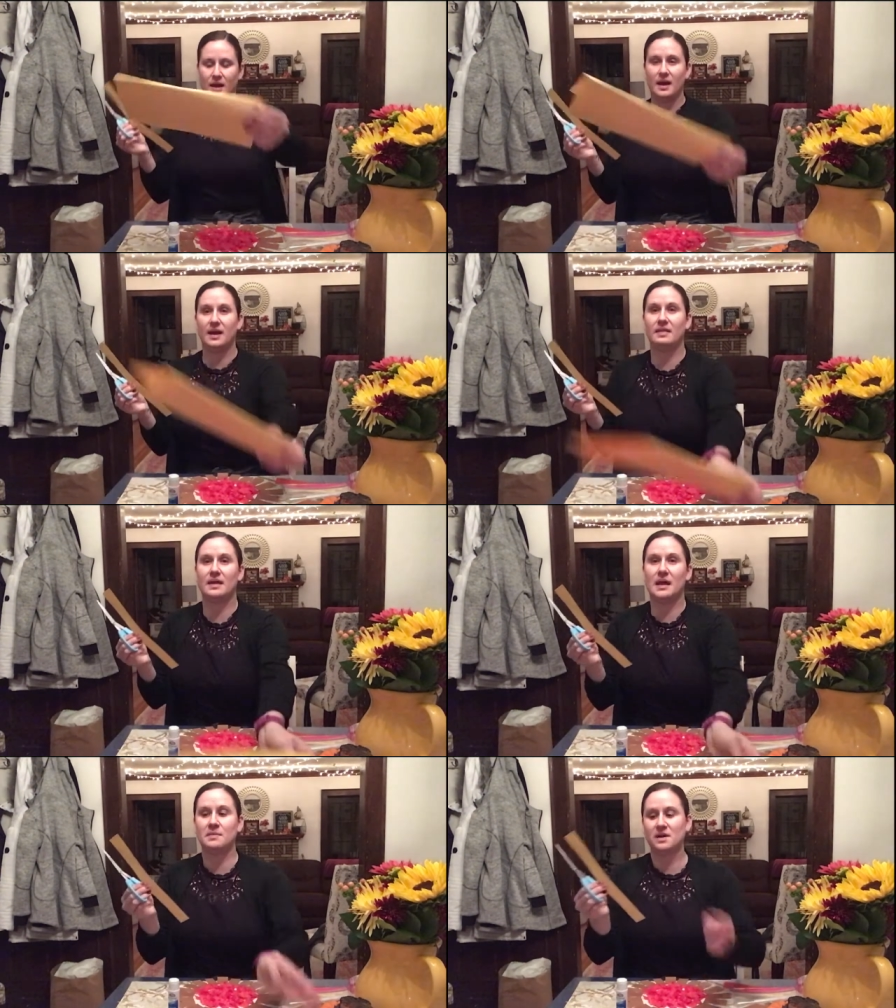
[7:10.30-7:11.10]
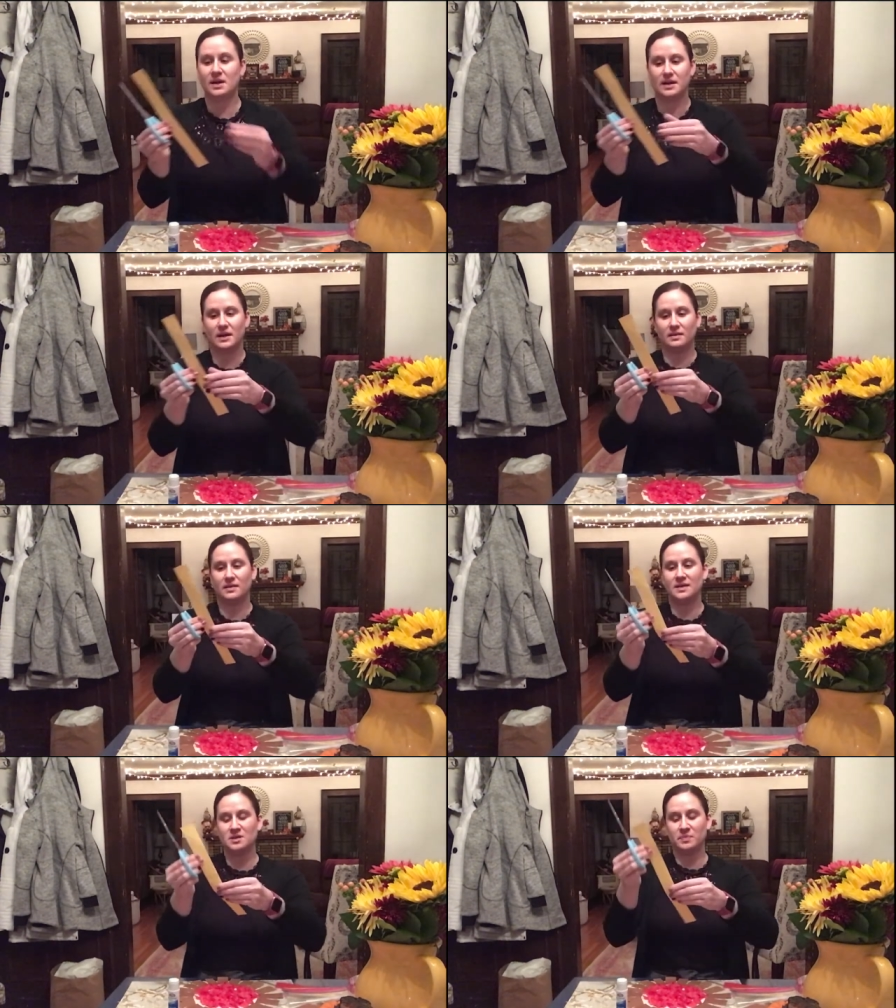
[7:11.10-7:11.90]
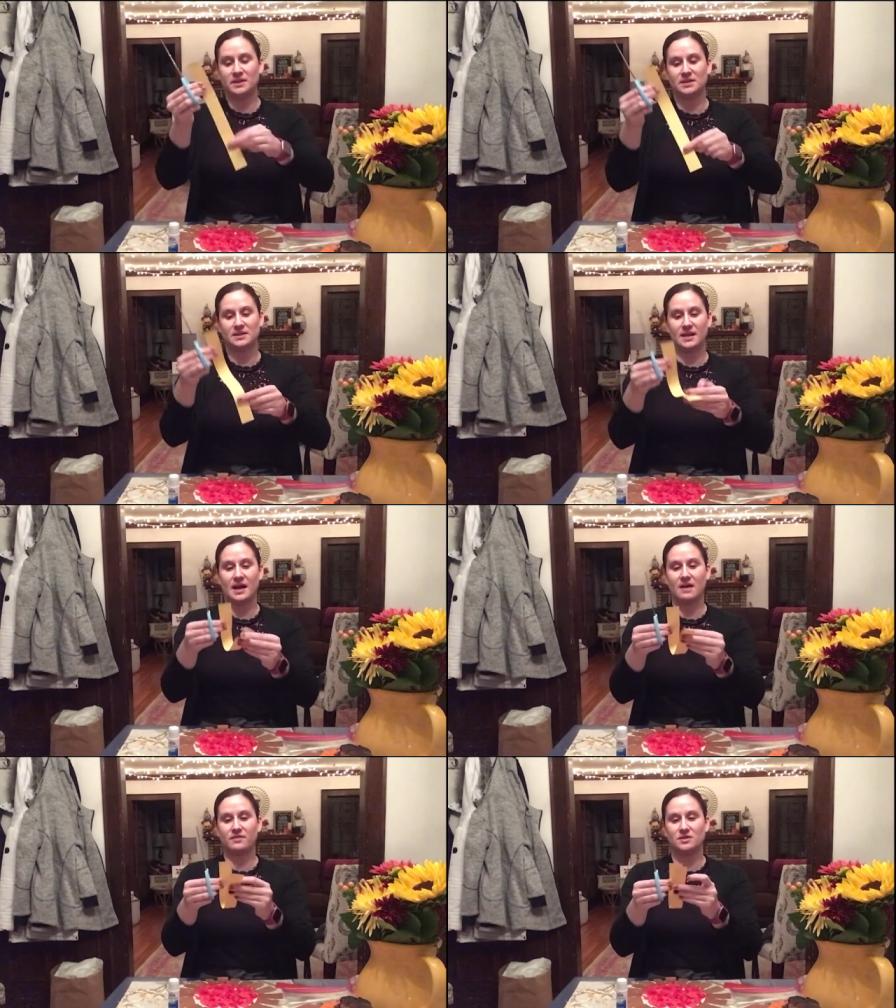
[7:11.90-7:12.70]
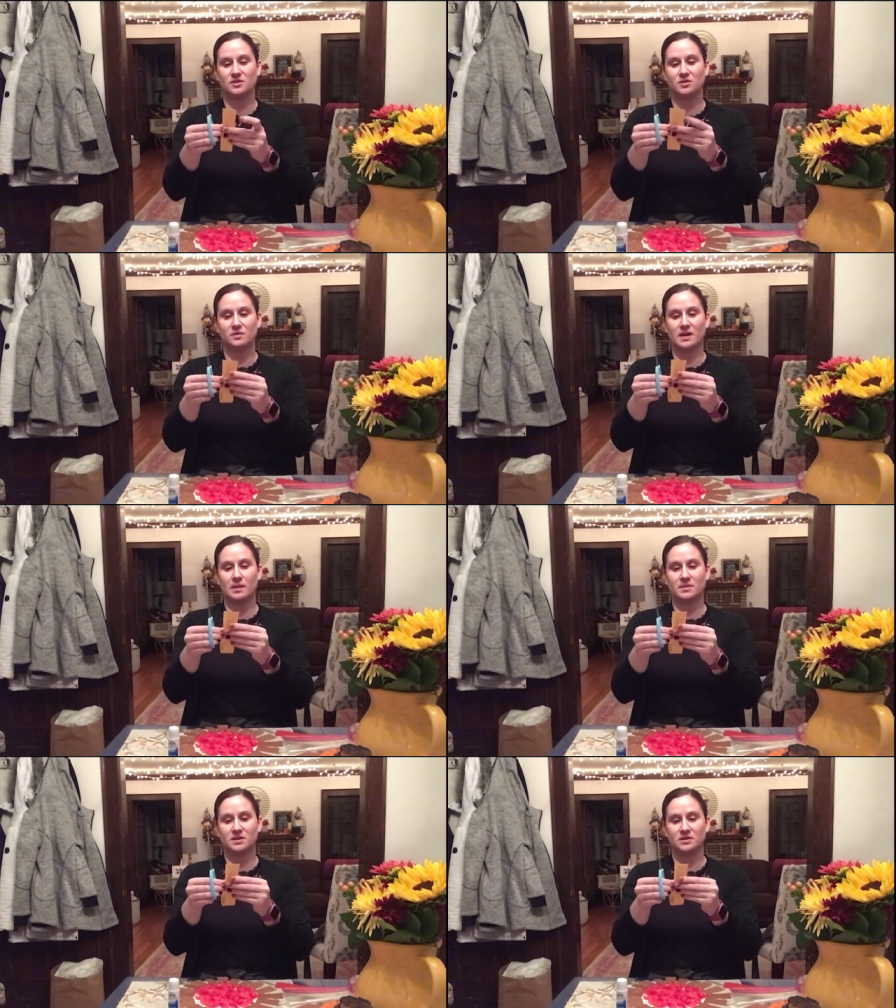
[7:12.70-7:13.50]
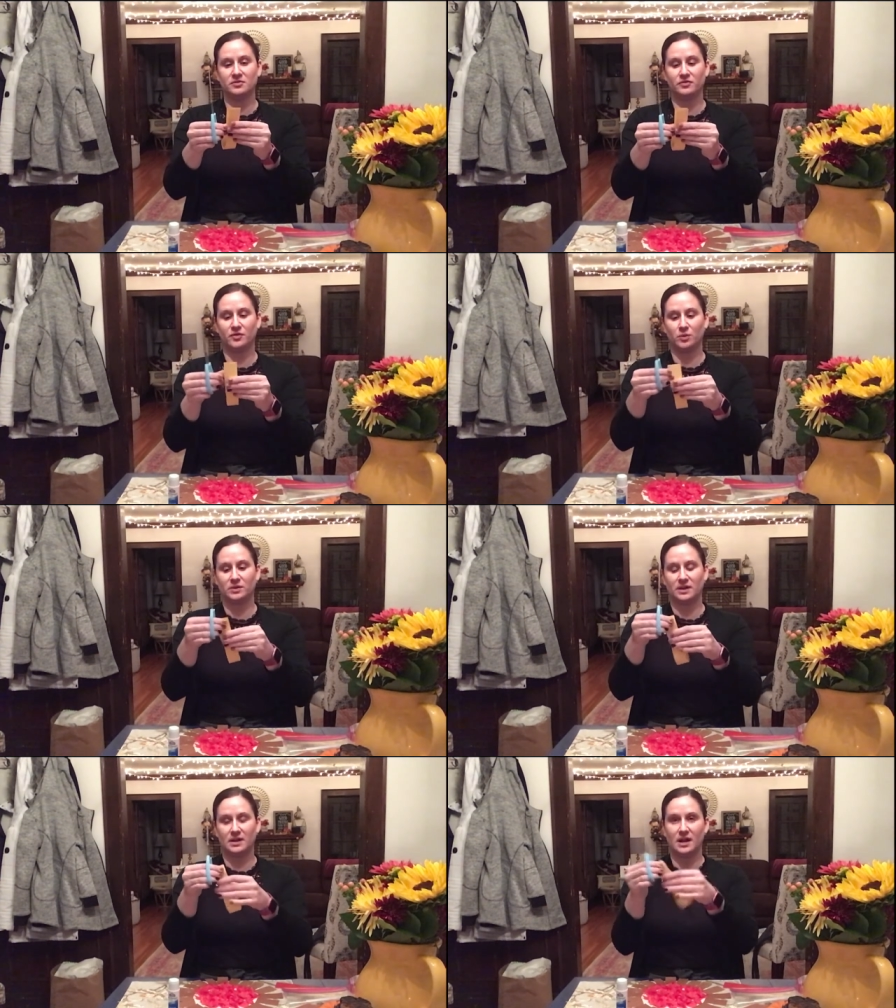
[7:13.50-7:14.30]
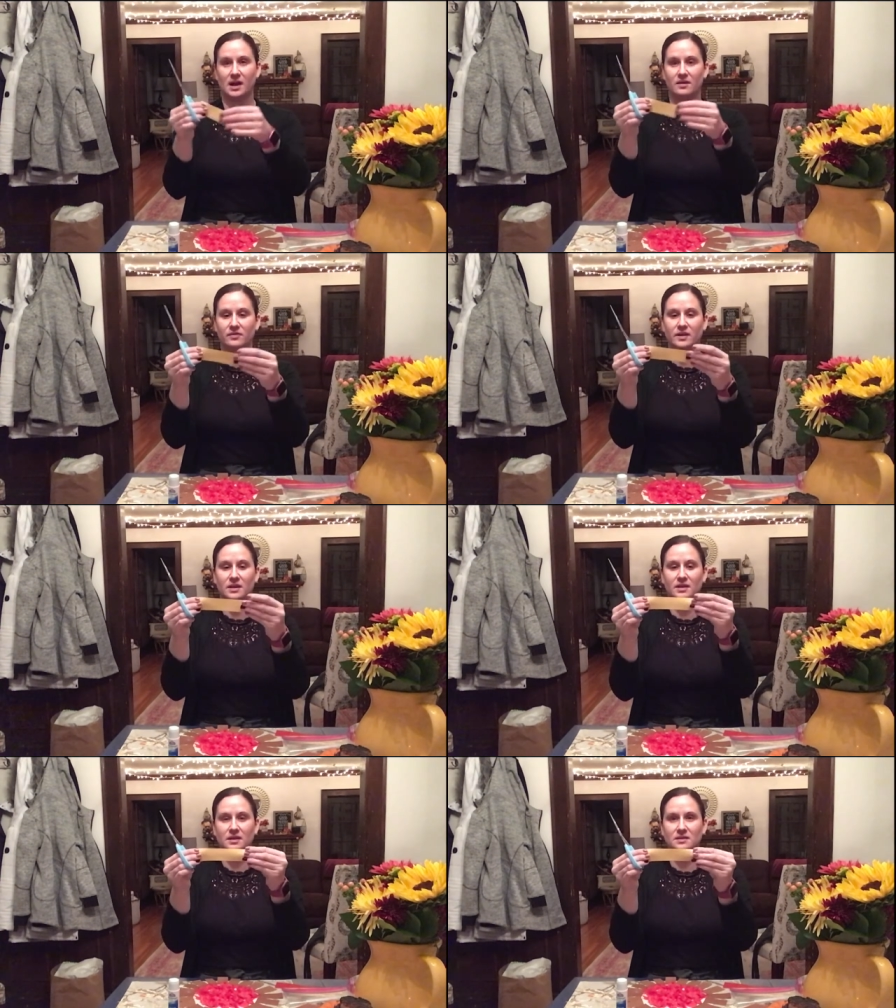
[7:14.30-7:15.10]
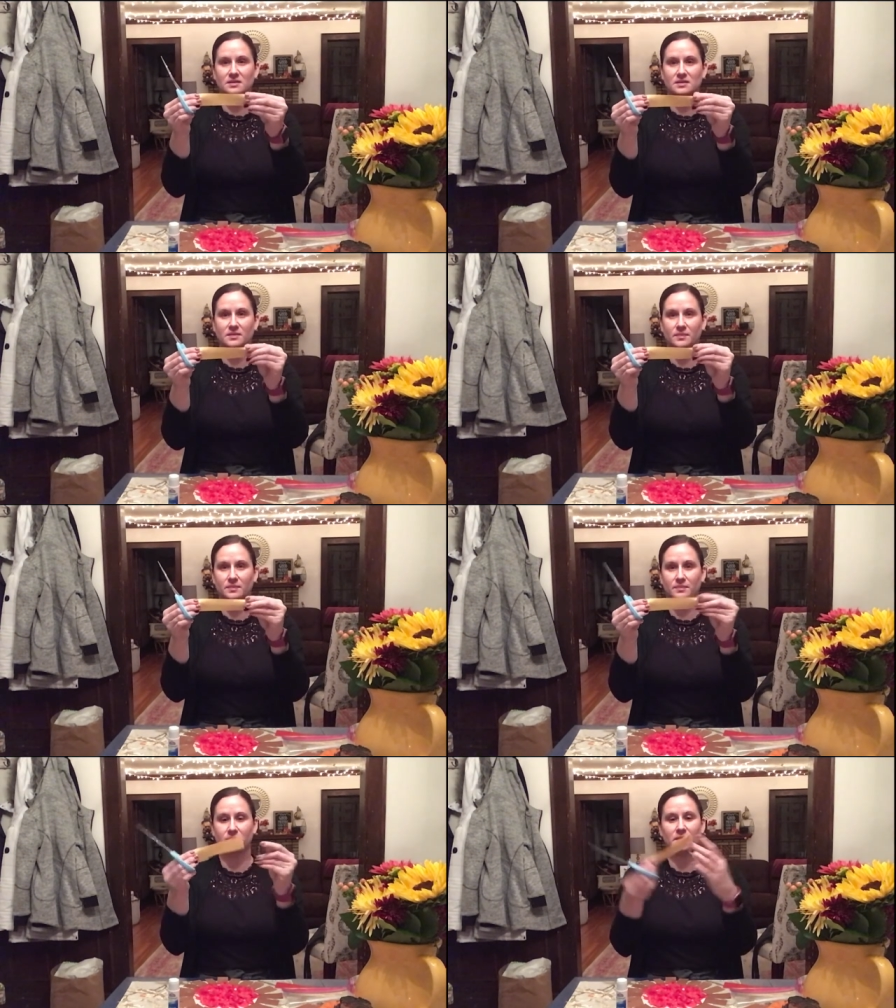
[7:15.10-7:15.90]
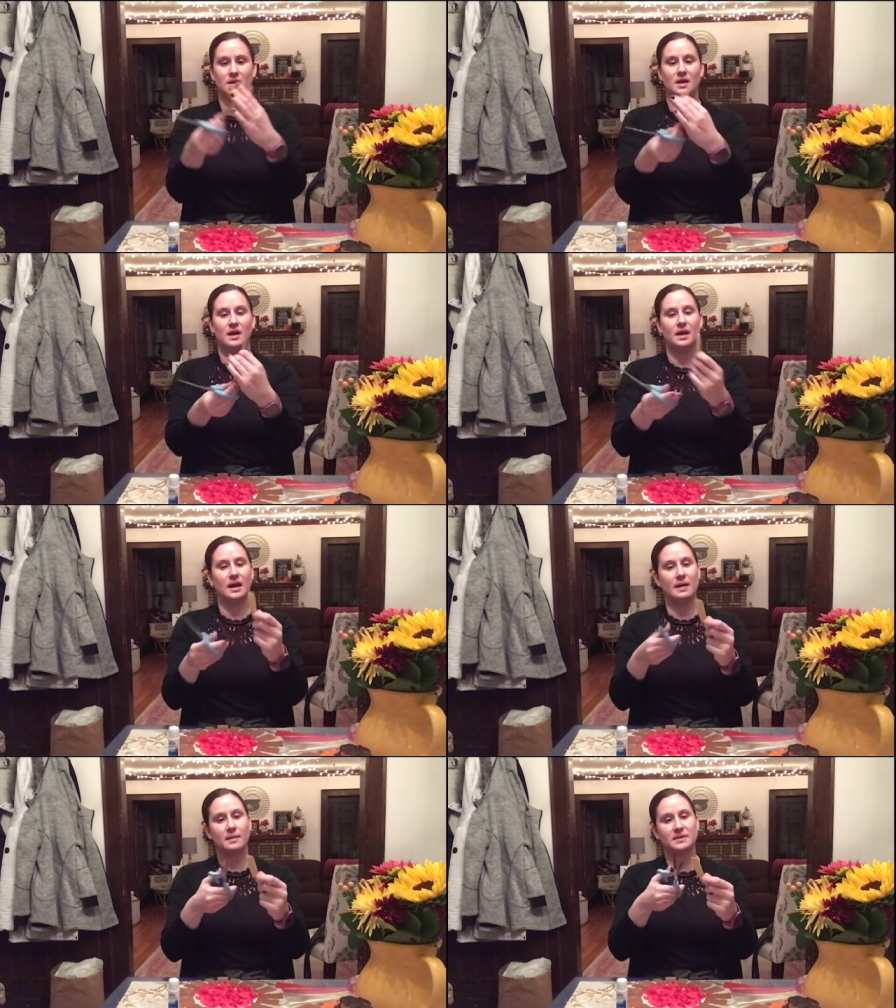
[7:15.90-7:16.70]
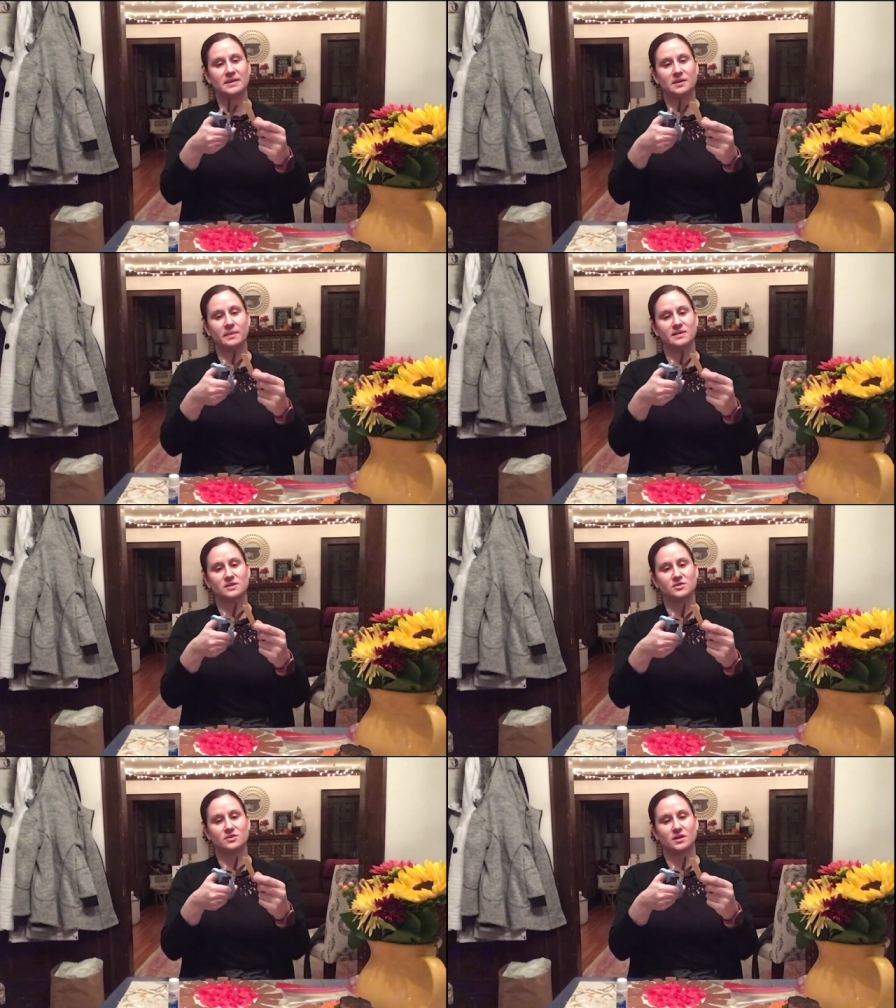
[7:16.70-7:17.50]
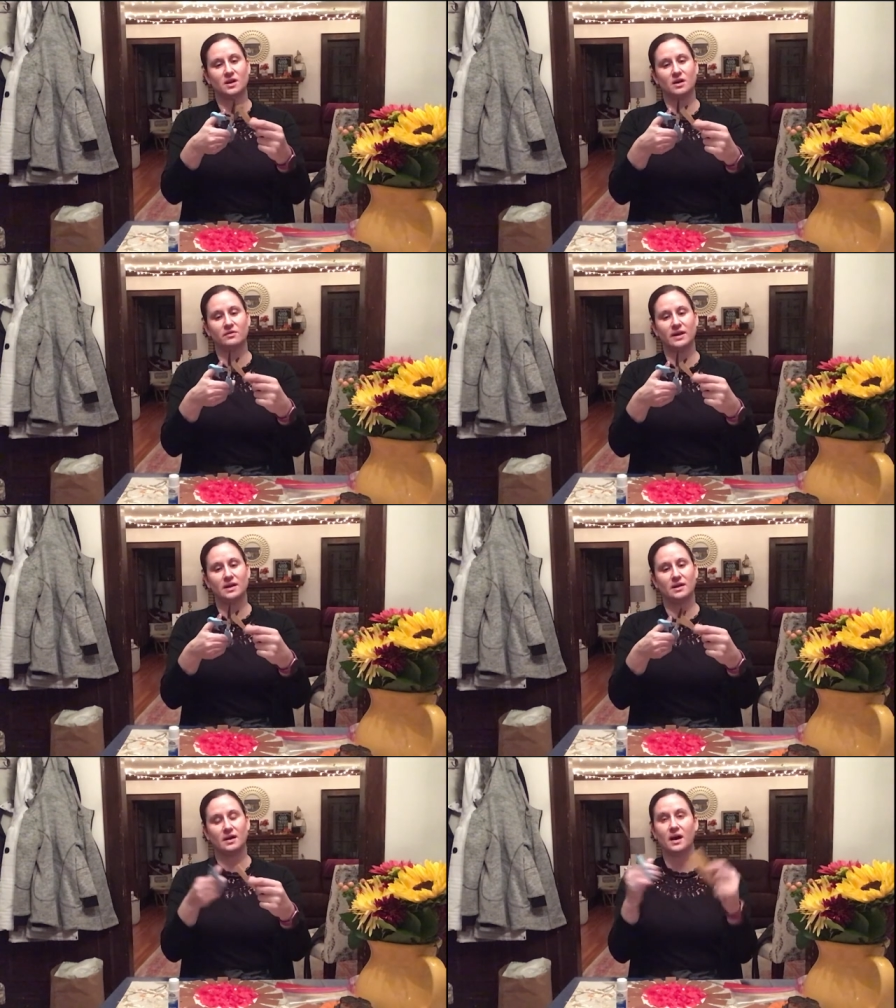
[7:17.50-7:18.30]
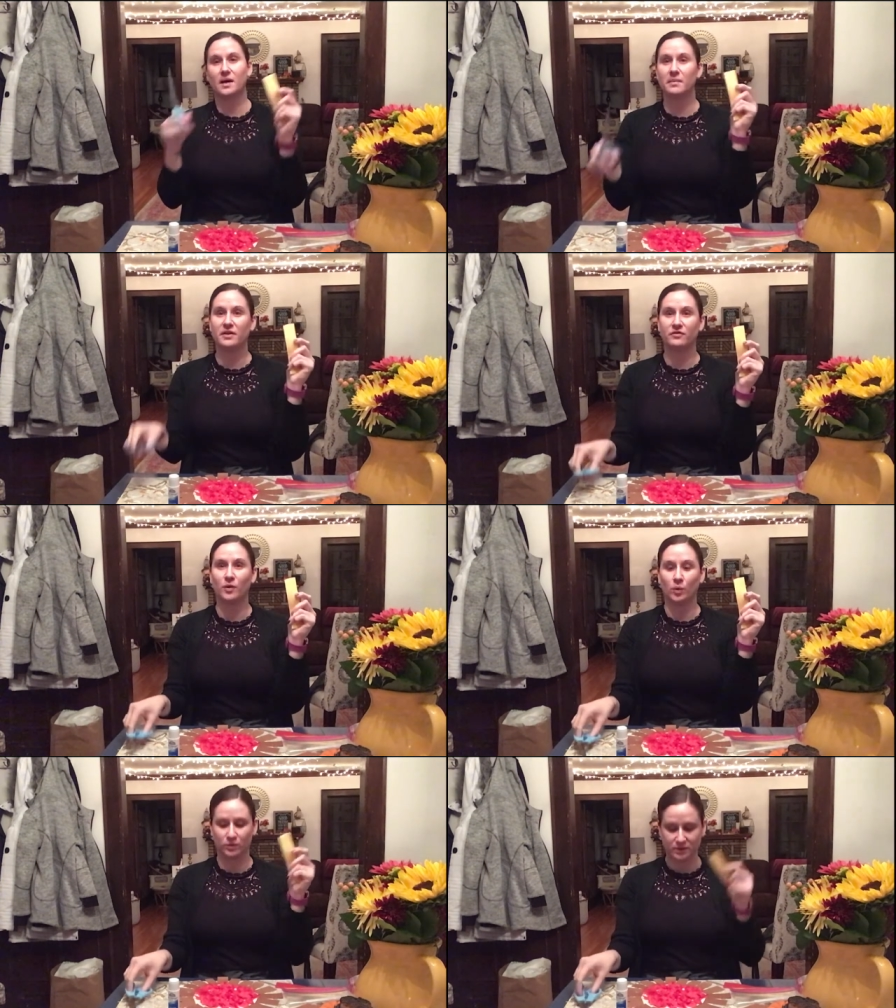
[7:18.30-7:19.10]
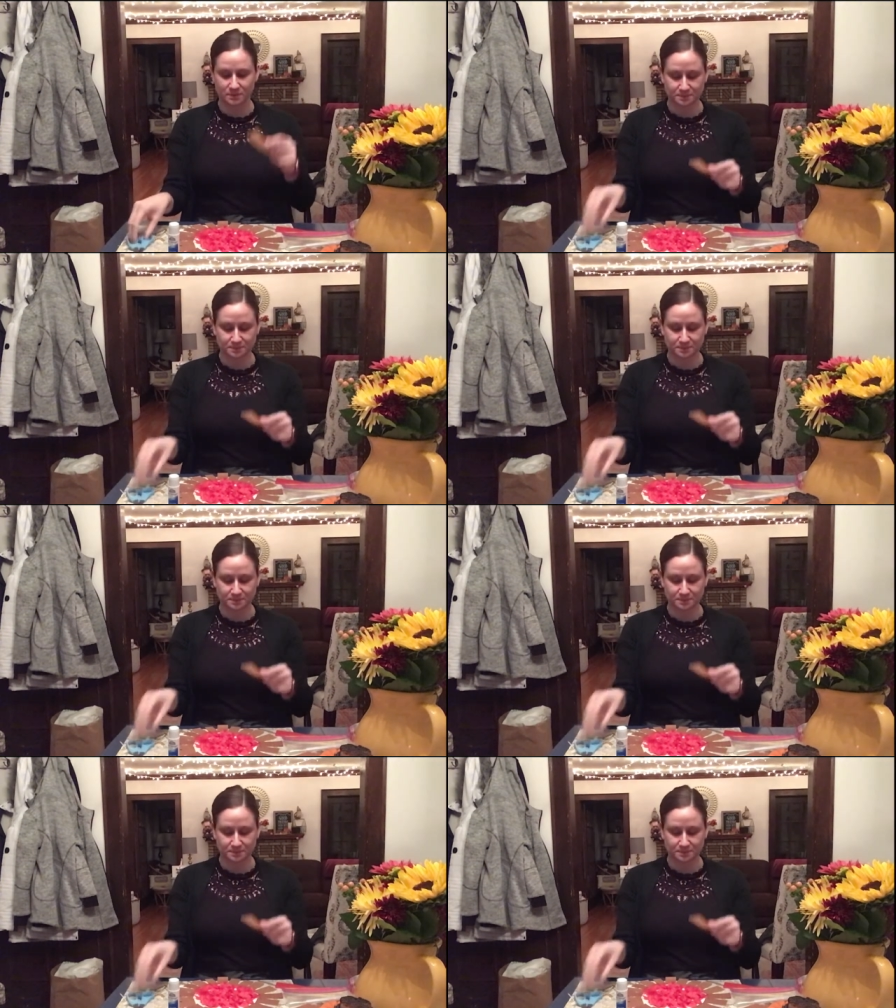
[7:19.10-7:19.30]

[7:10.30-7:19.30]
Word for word: And then I'm cutting this piece in half. And to do that, I'm just gonna fold it in half like this. And I'm gonna take my scissors and cut right on my fold.